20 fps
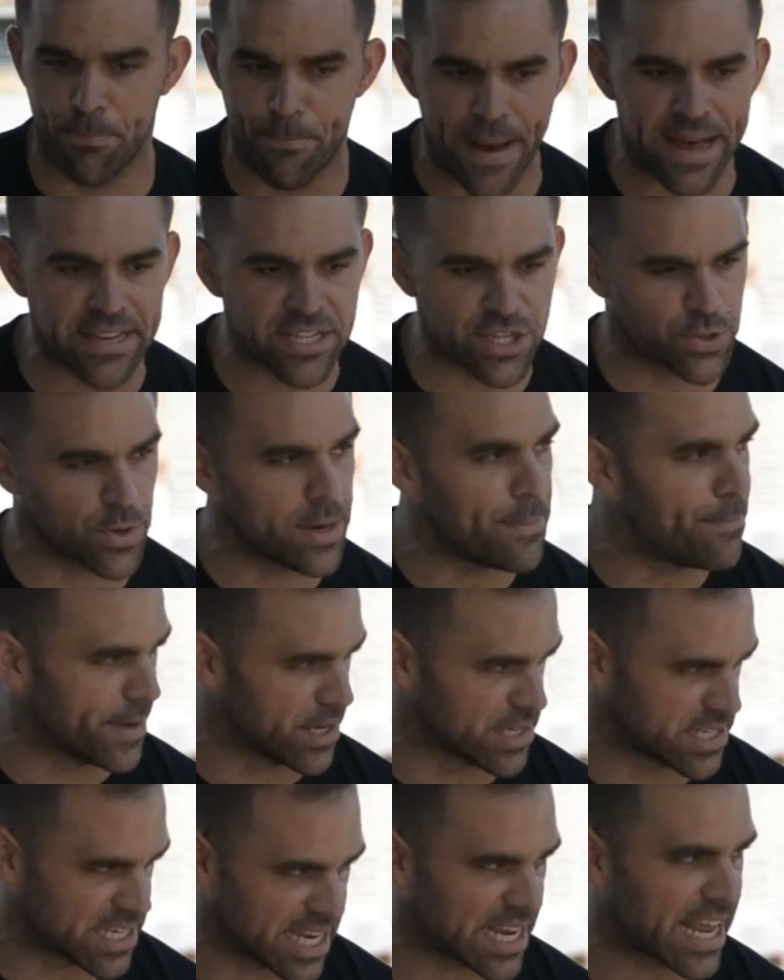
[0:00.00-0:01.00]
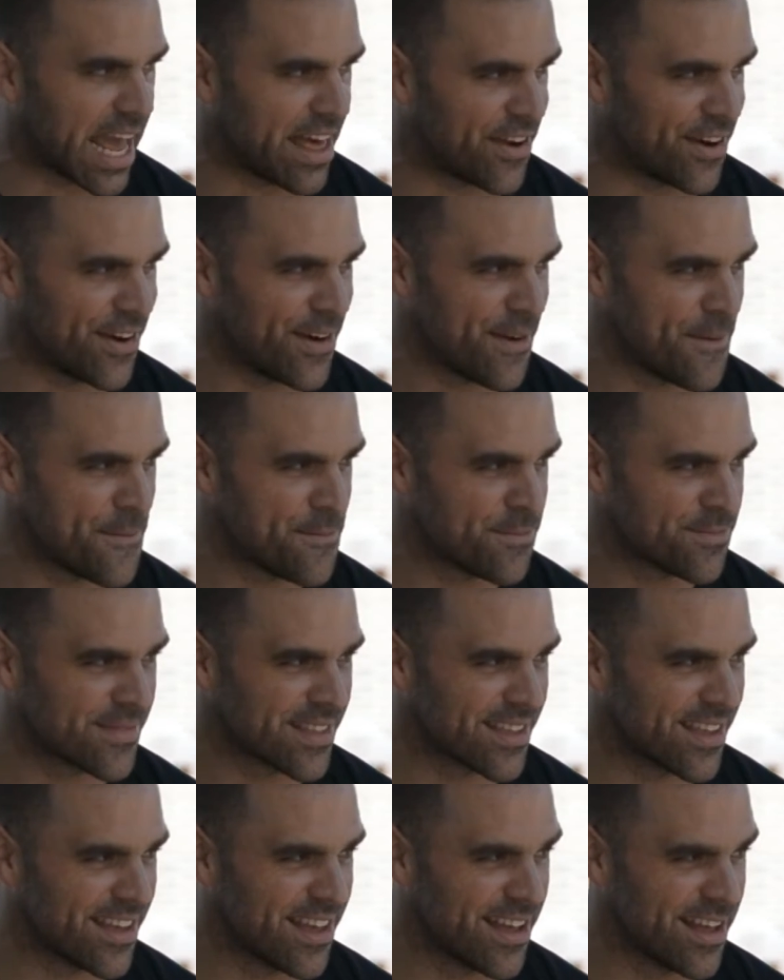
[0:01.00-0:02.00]
best street builds together,
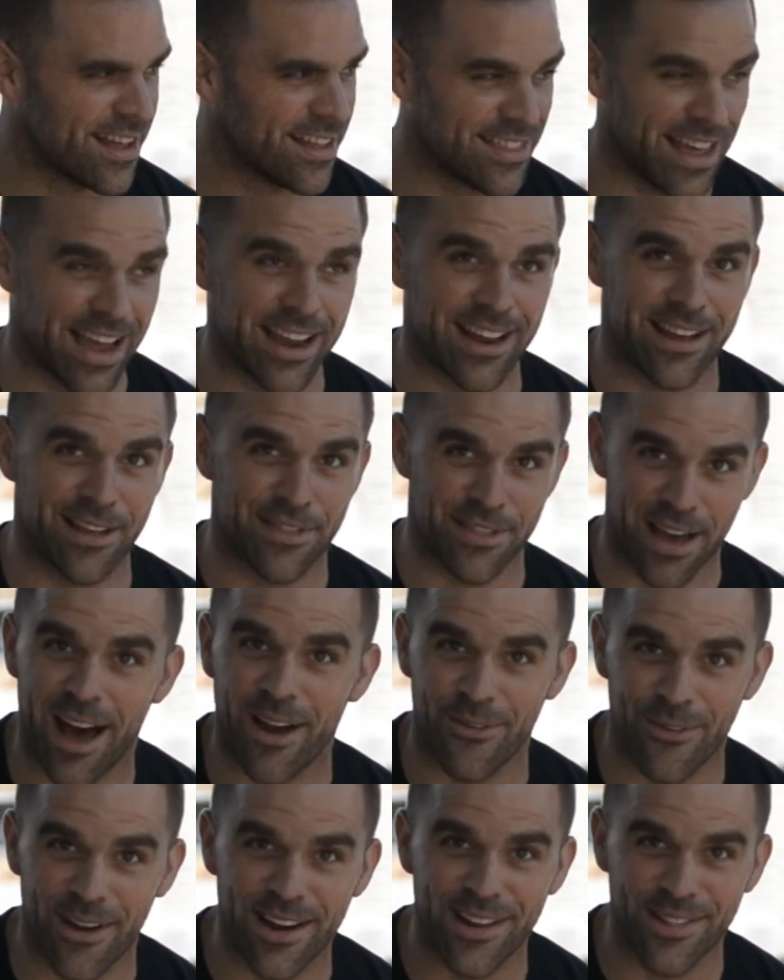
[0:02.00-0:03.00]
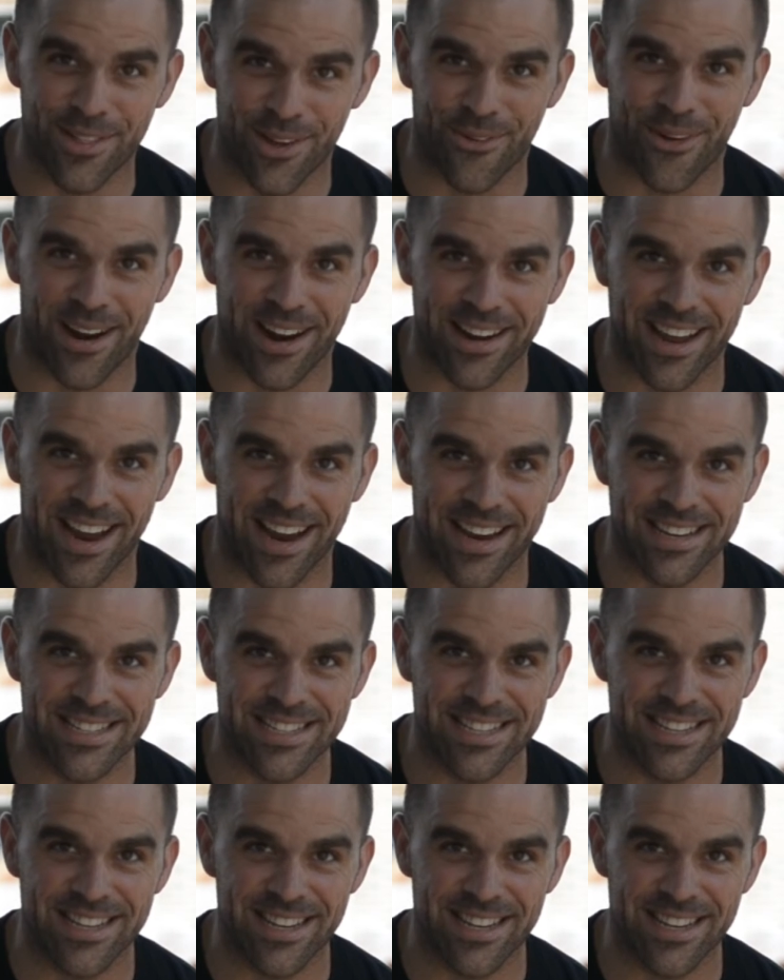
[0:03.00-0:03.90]
like the hot rod and low rod guys,